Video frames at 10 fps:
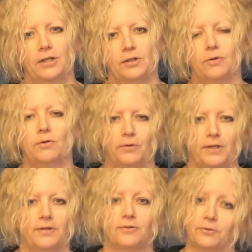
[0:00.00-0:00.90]
your
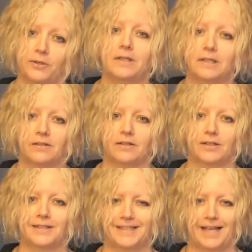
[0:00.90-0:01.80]
audience or your
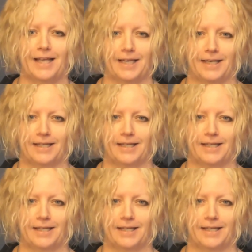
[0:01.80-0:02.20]
listener to take.